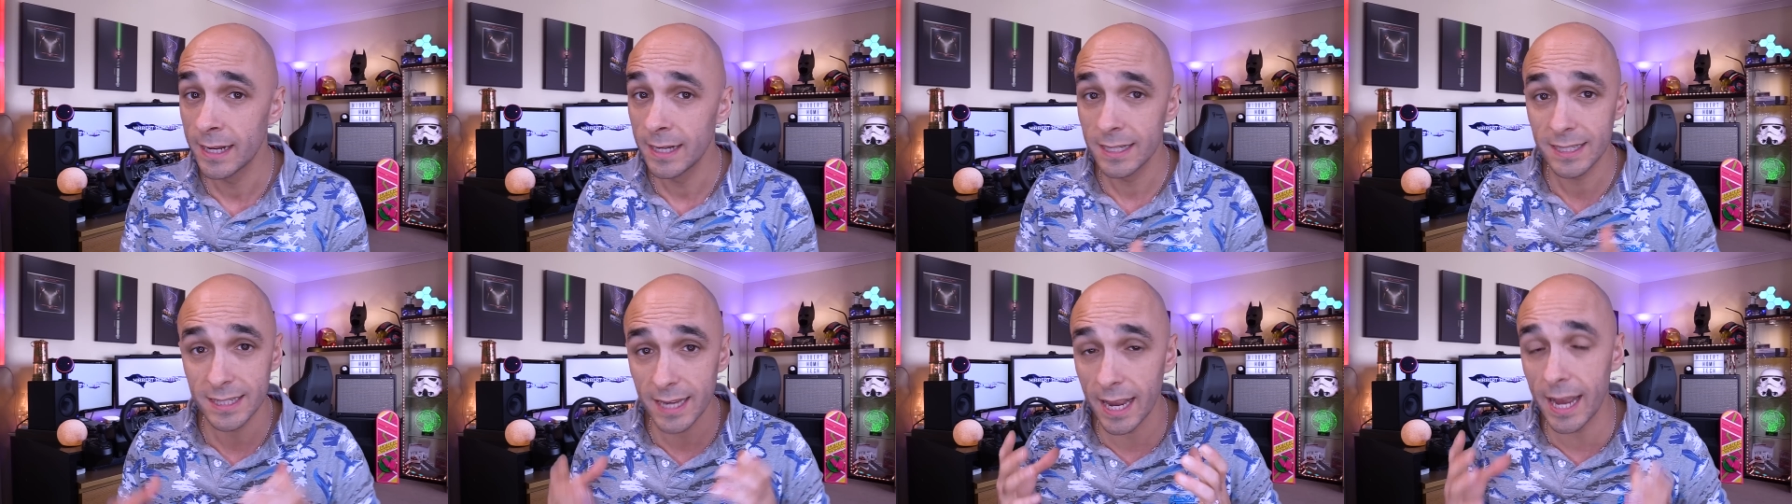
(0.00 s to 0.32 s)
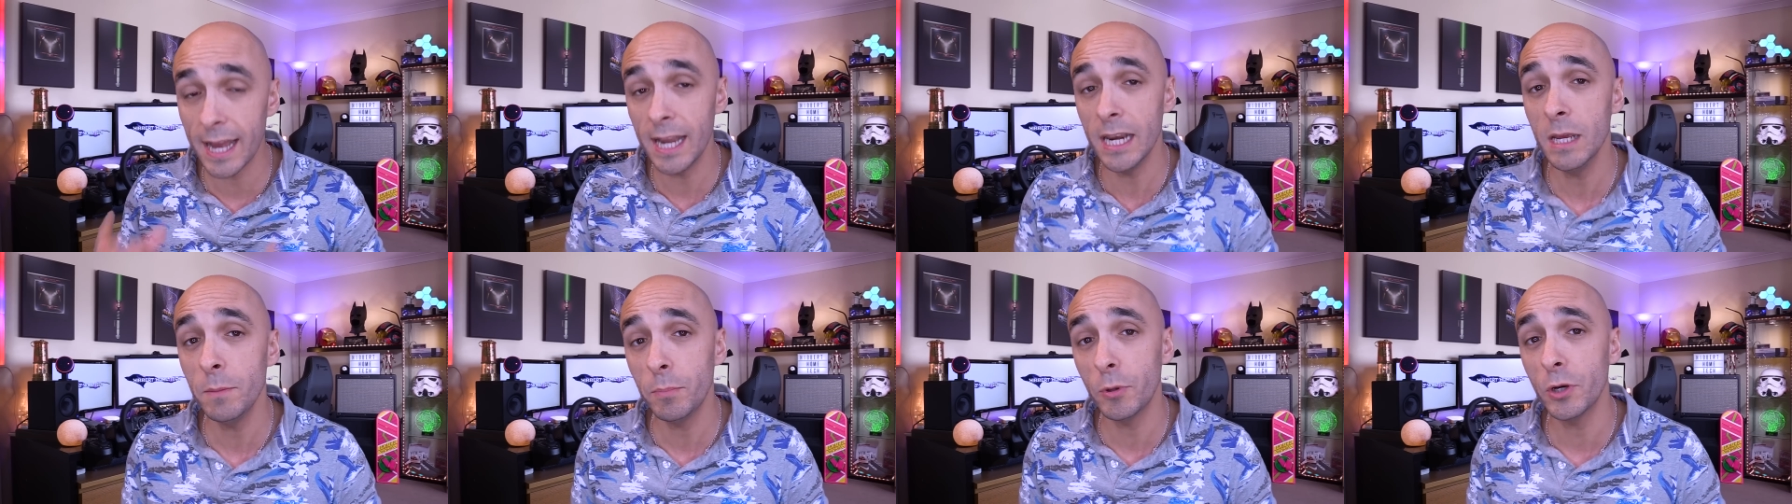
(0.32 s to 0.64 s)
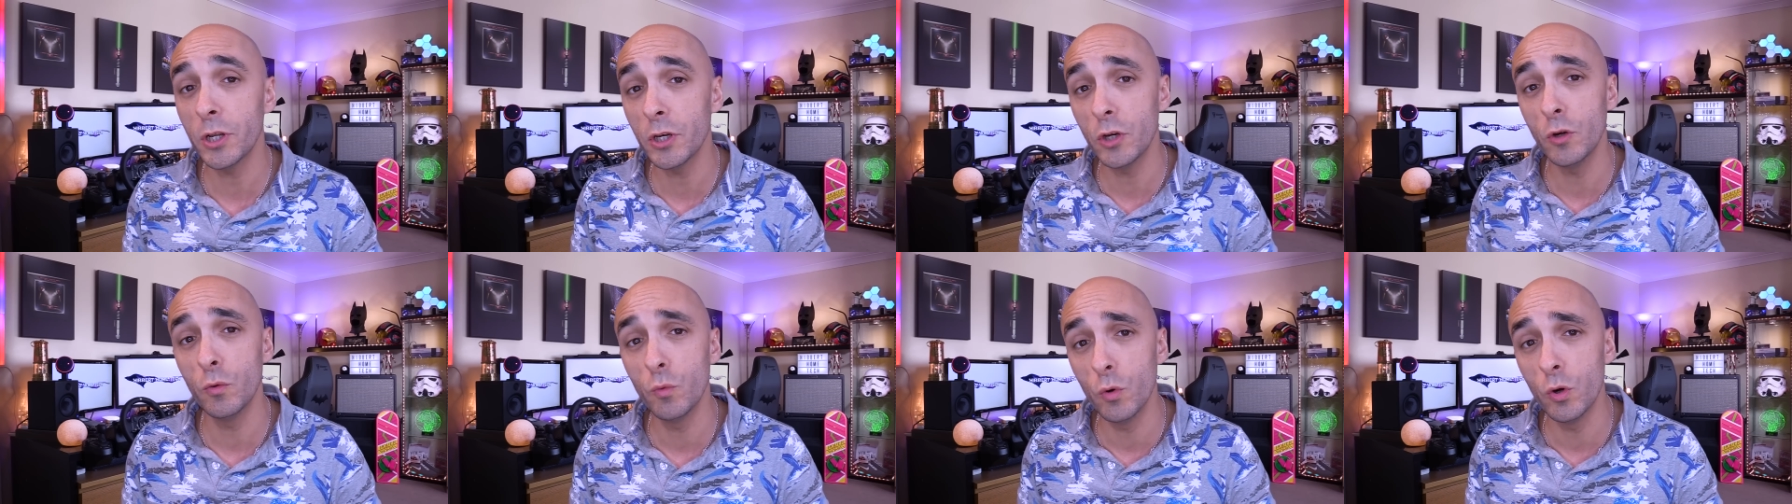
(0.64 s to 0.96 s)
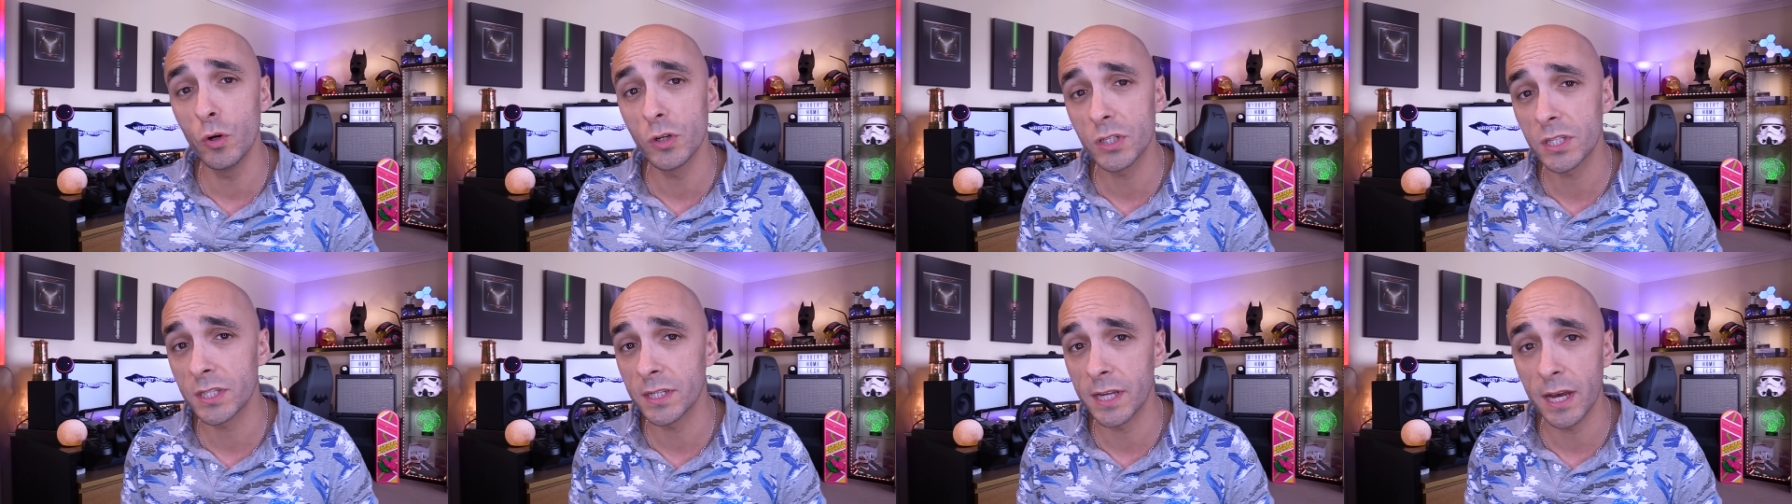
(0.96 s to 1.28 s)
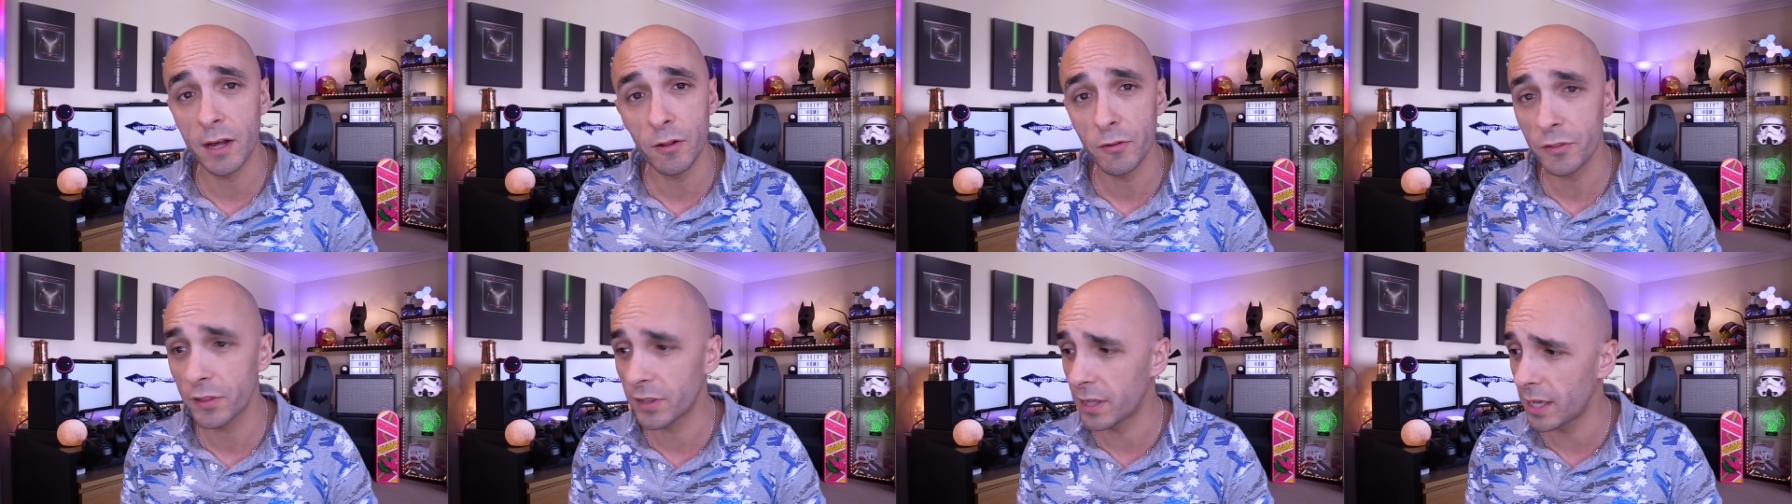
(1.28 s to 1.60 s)
So anybody who works in
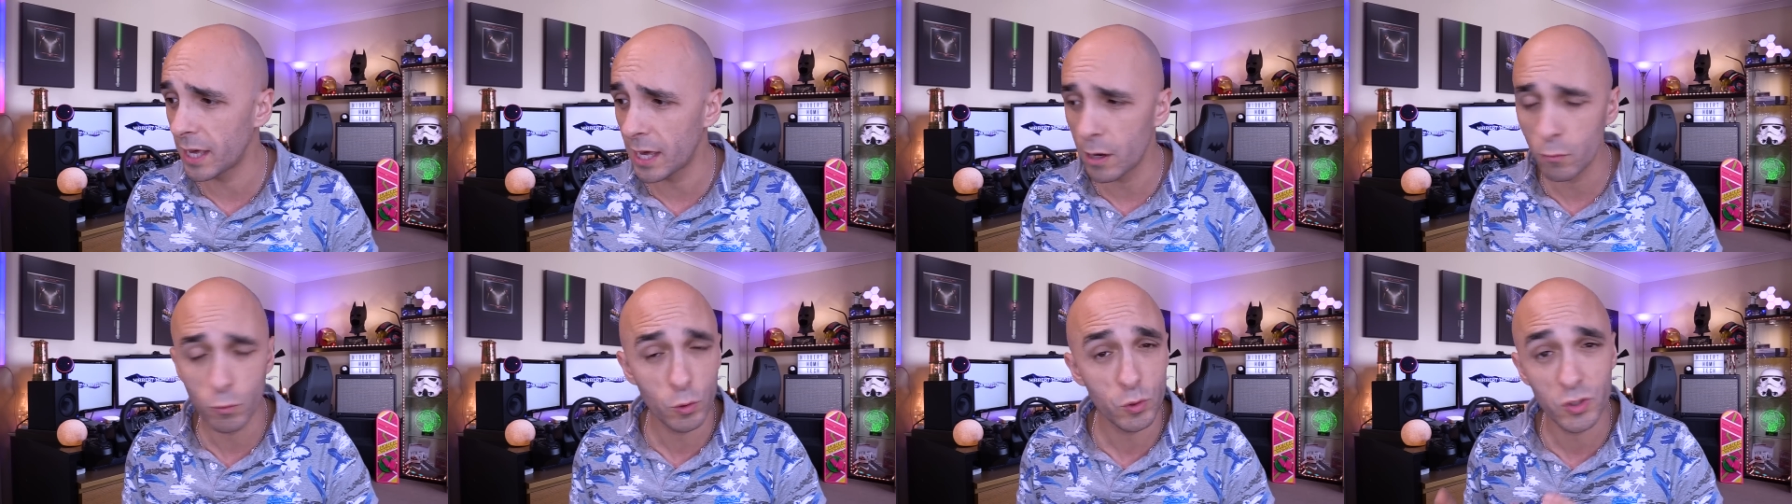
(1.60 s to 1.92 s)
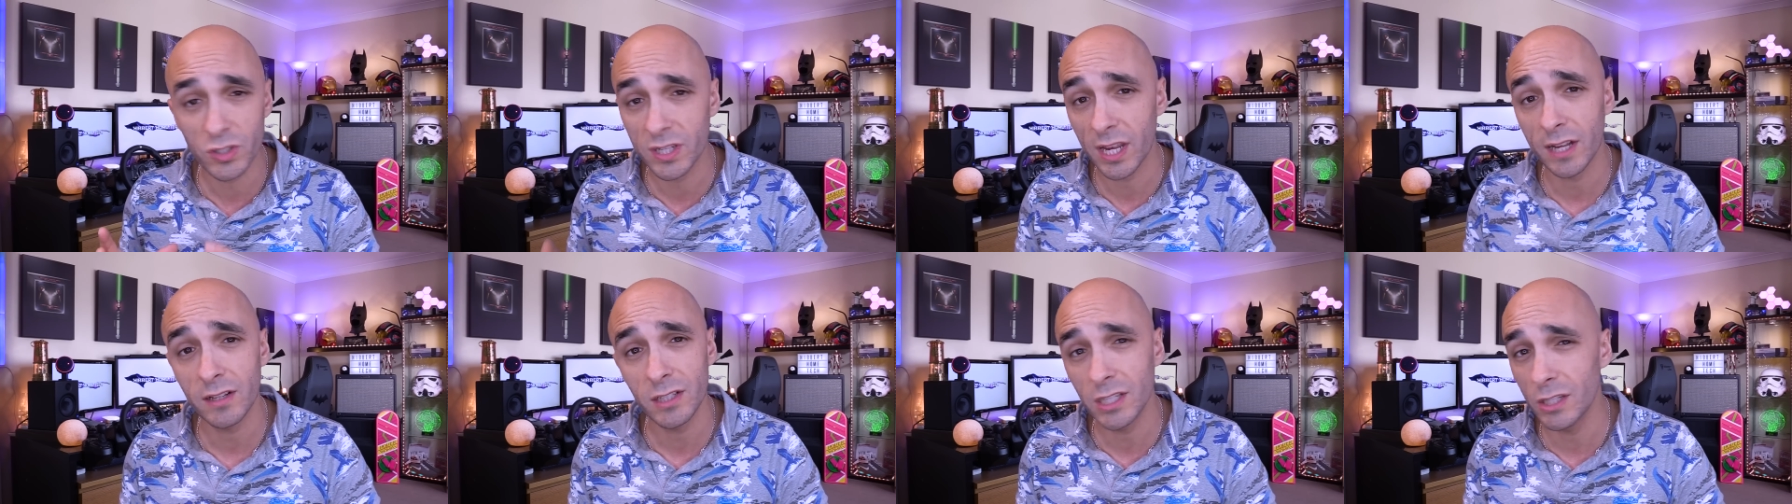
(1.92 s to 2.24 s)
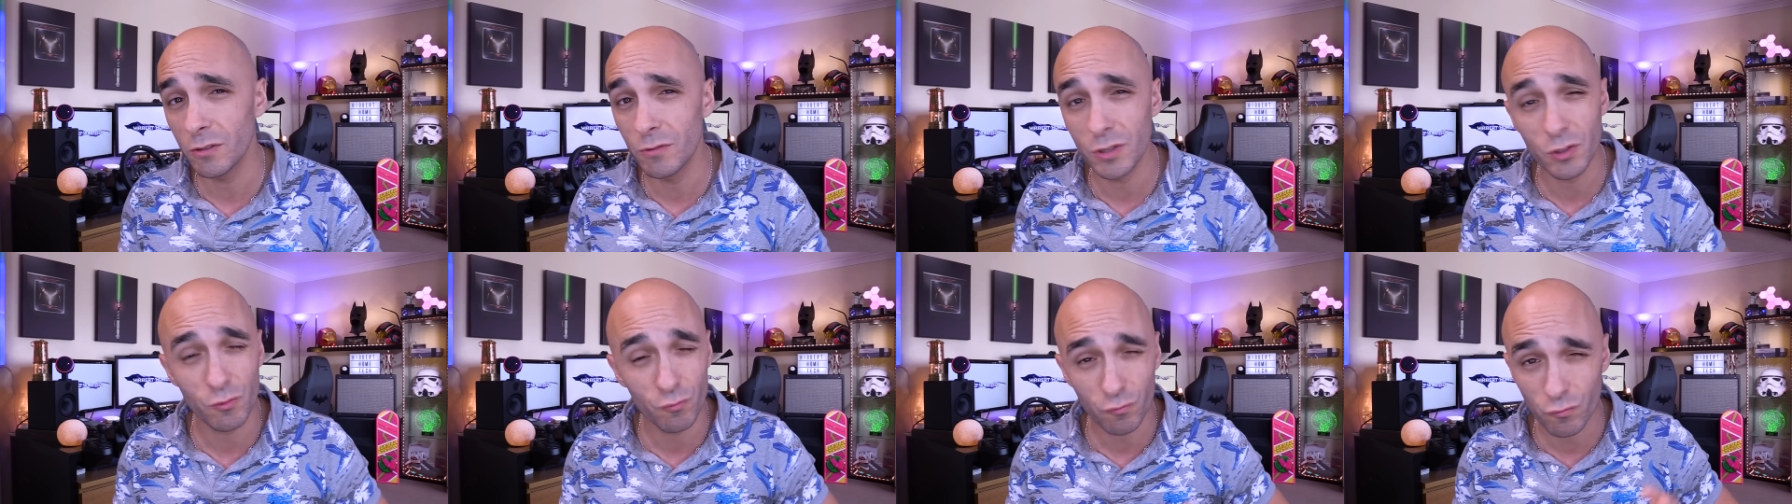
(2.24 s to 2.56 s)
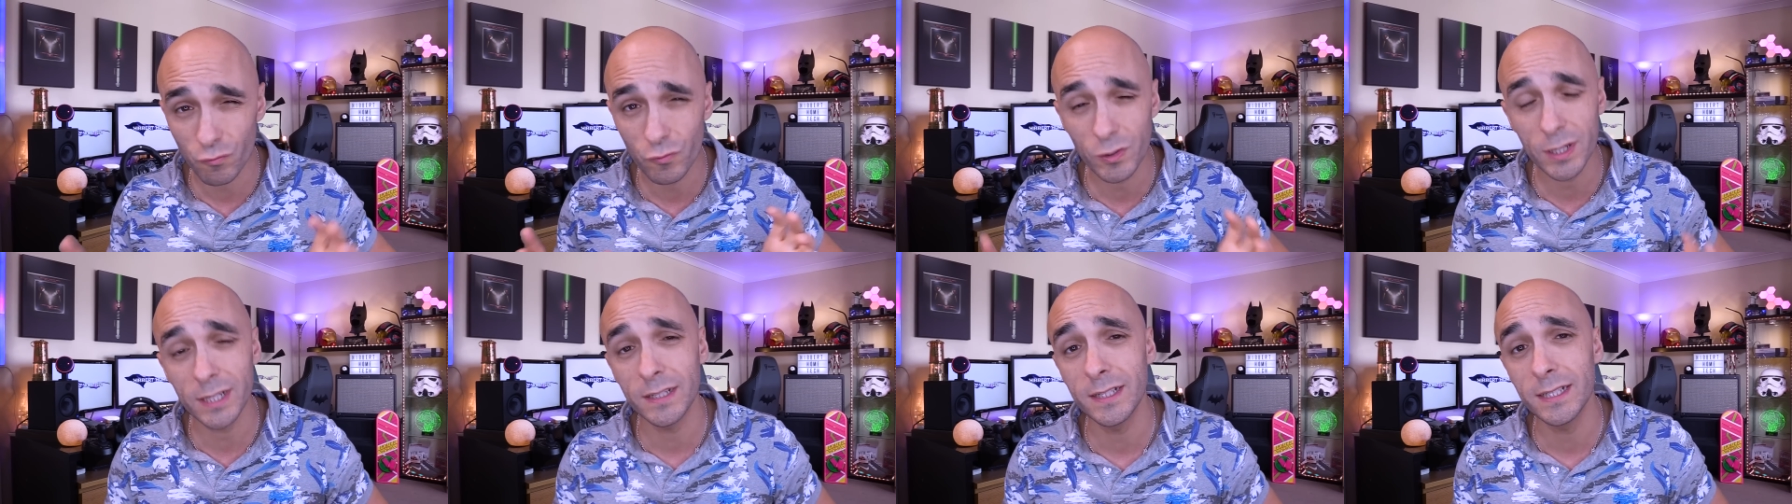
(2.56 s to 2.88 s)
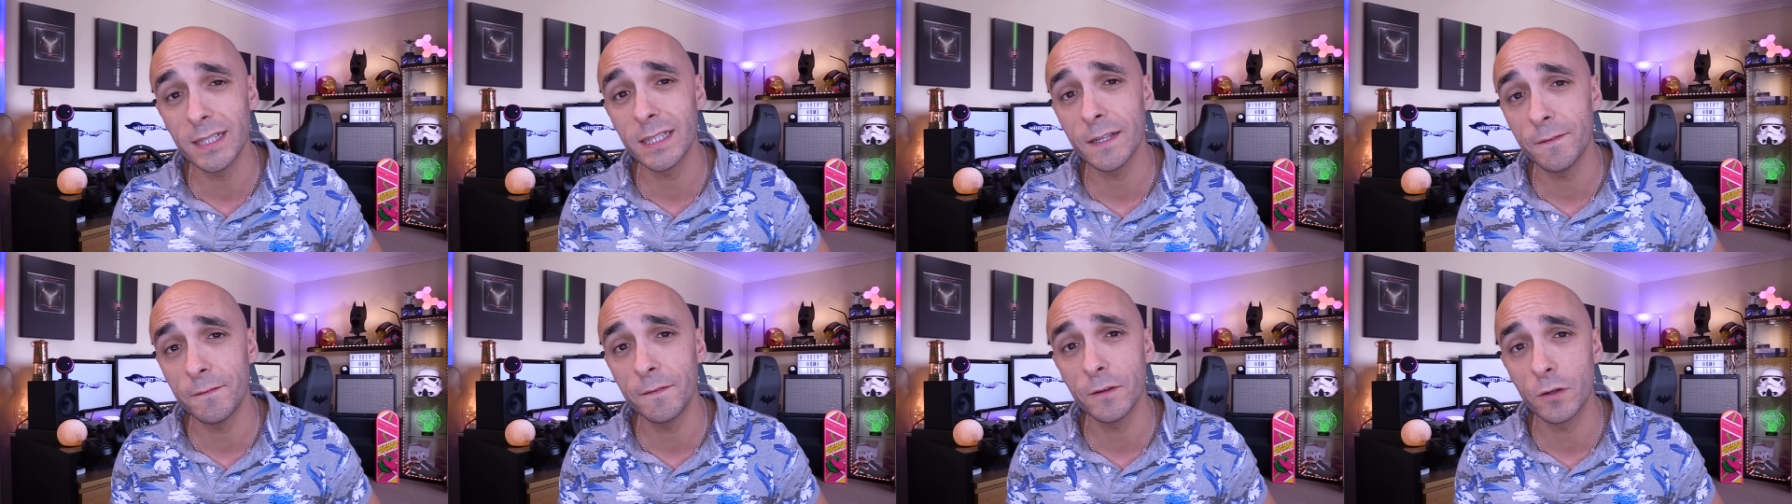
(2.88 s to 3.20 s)
healthcare will tell you it's really
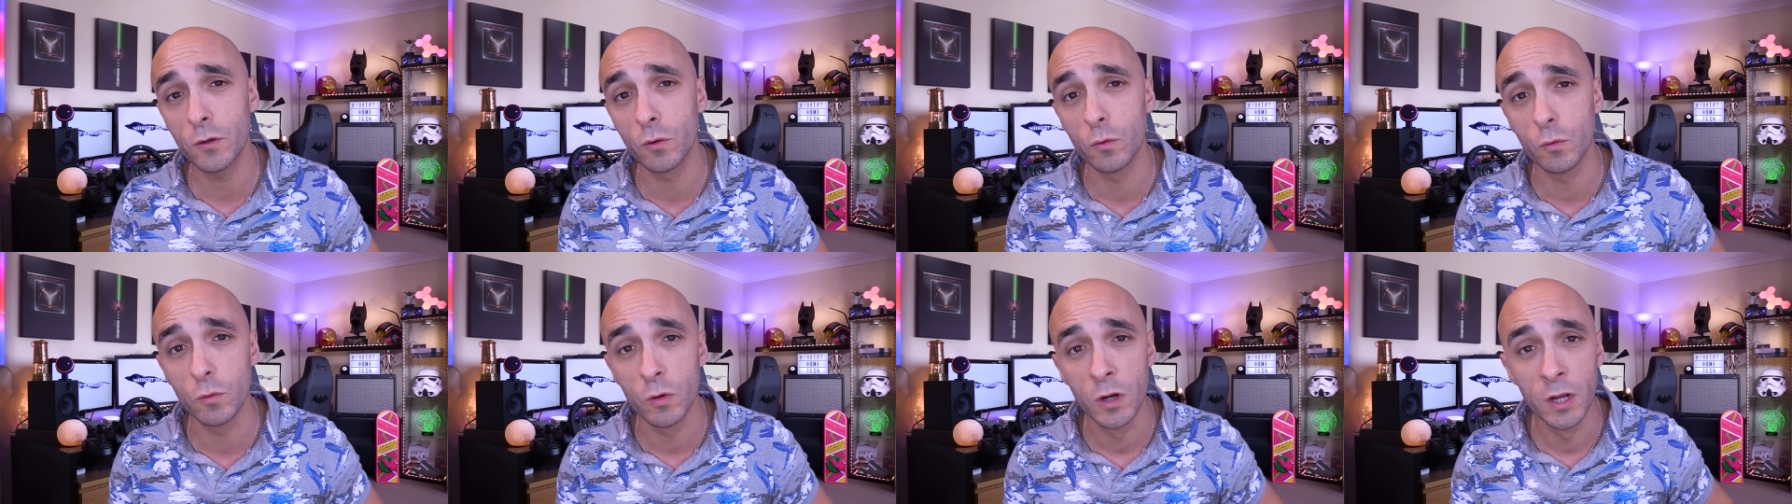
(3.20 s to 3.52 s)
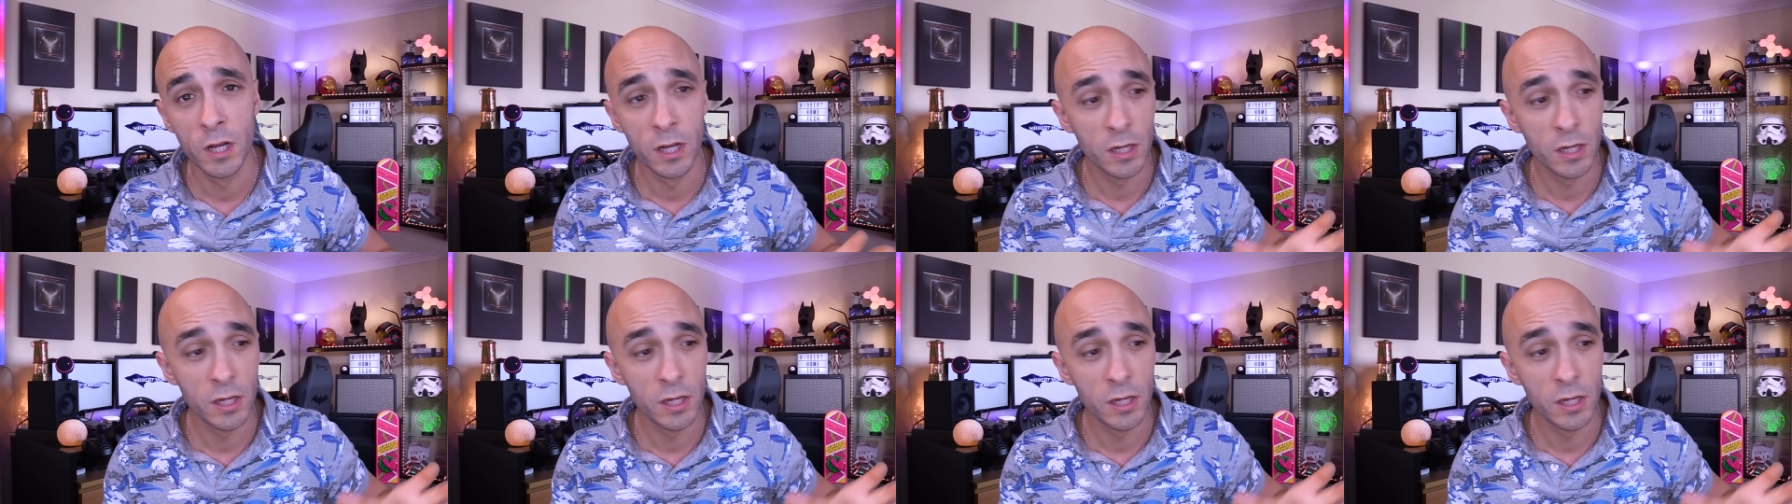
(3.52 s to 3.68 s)
difficult